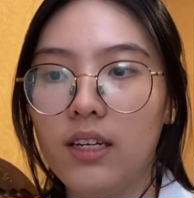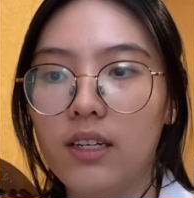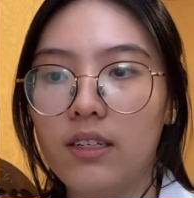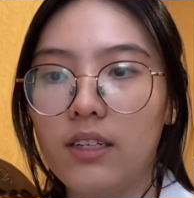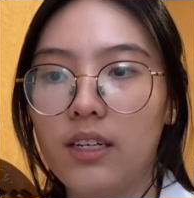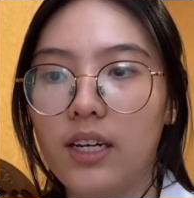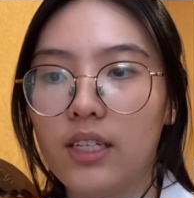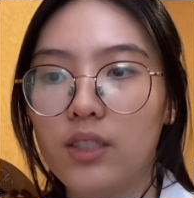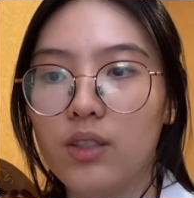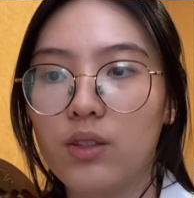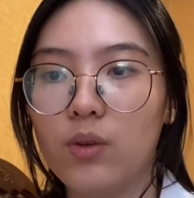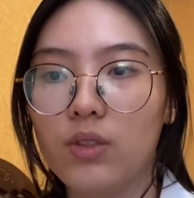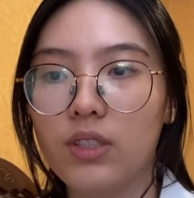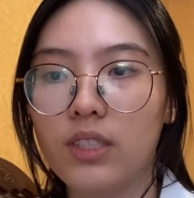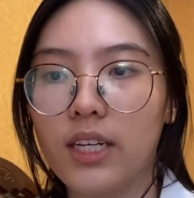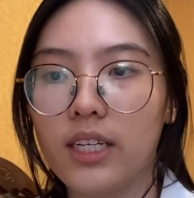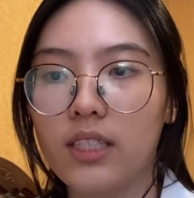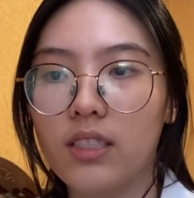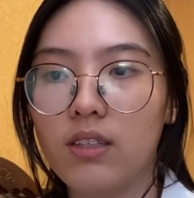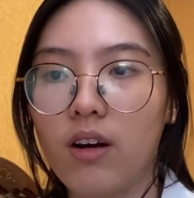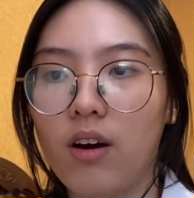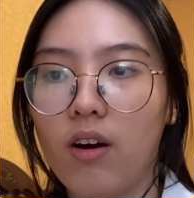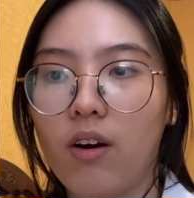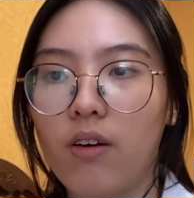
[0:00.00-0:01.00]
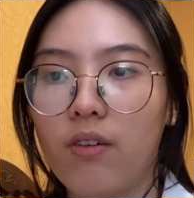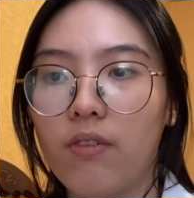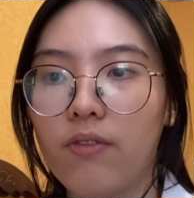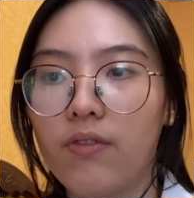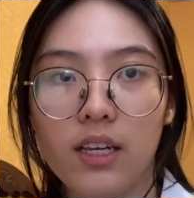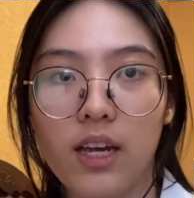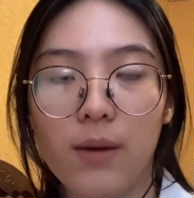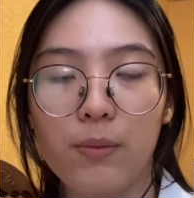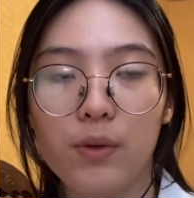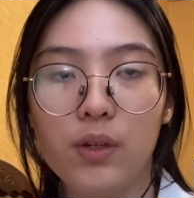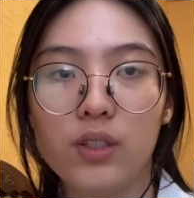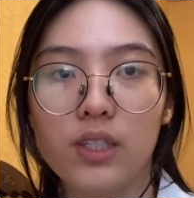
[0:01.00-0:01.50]
There's no signs of
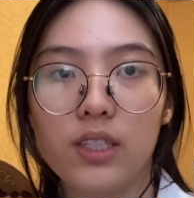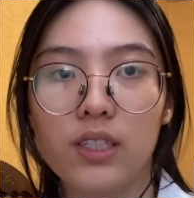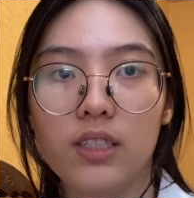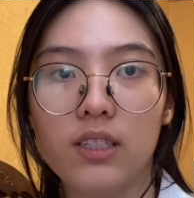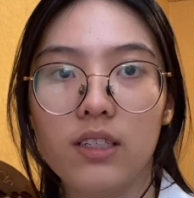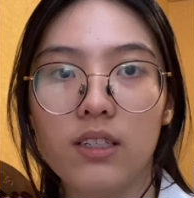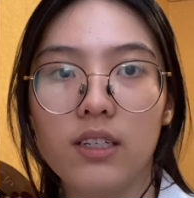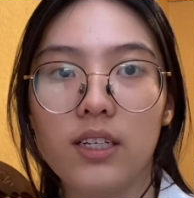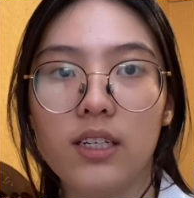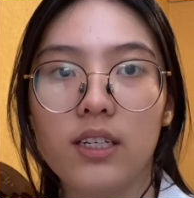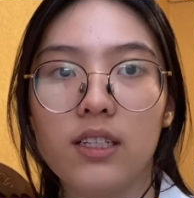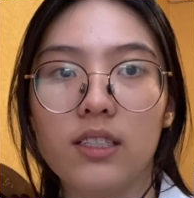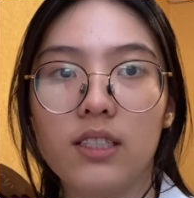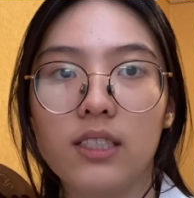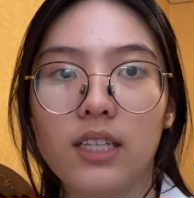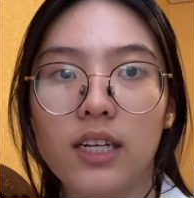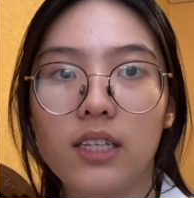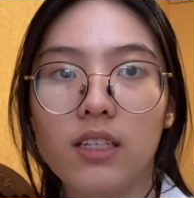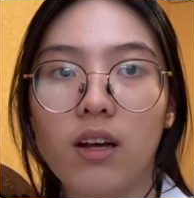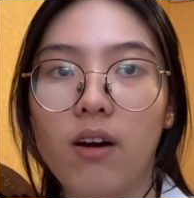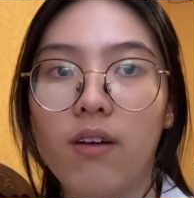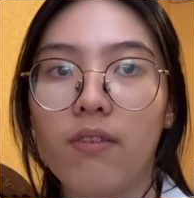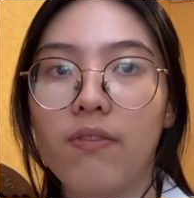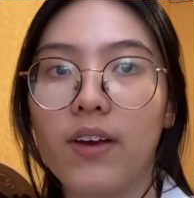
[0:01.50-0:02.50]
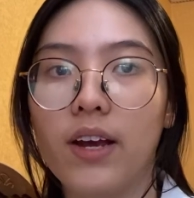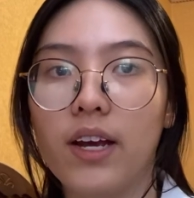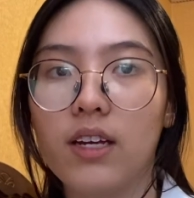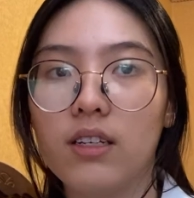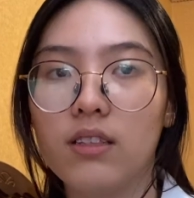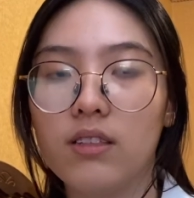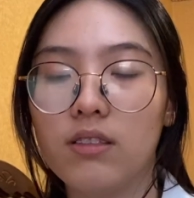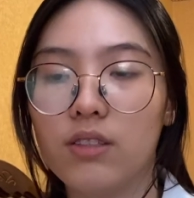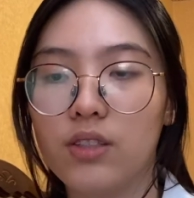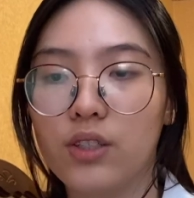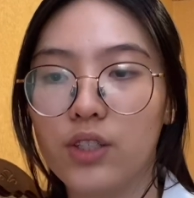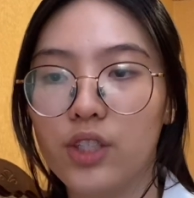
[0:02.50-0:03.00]
hemorrhage in the site of
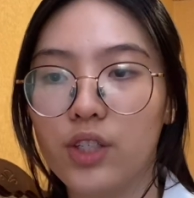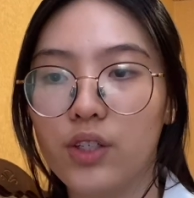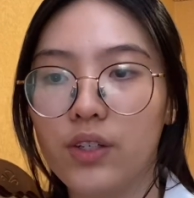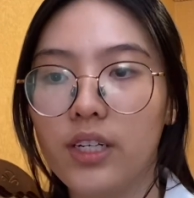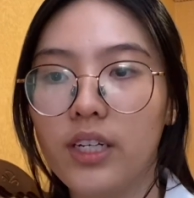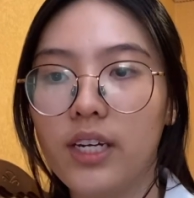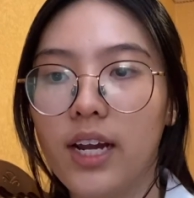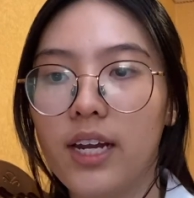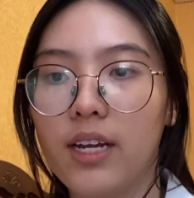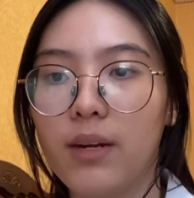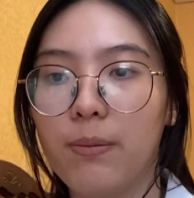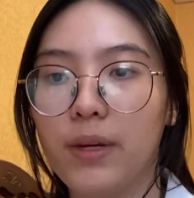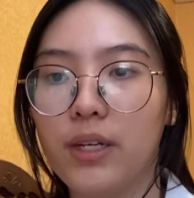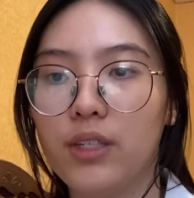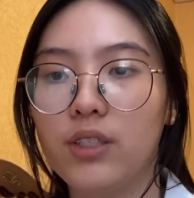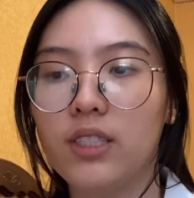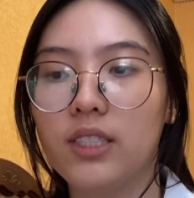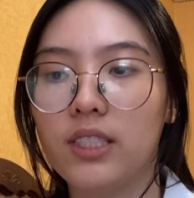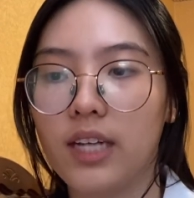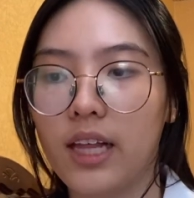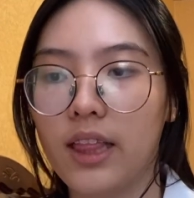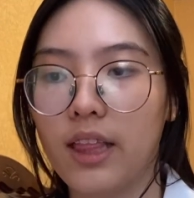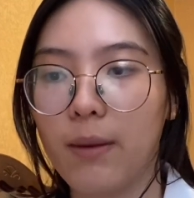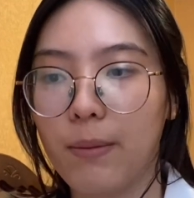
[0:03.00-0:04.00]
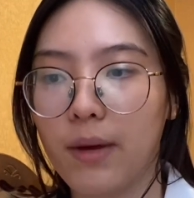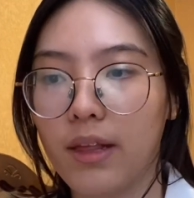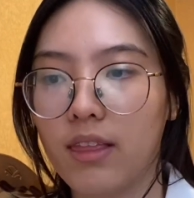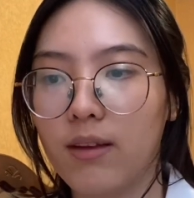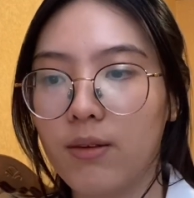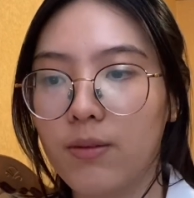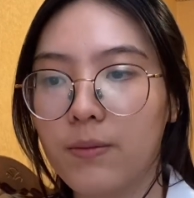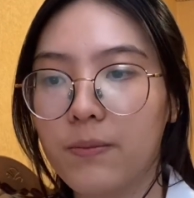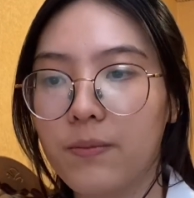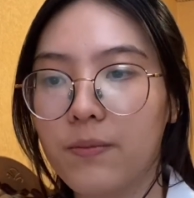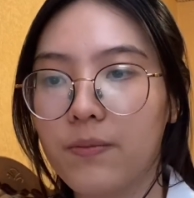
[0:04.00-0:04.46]
surgery and the patient is getting better.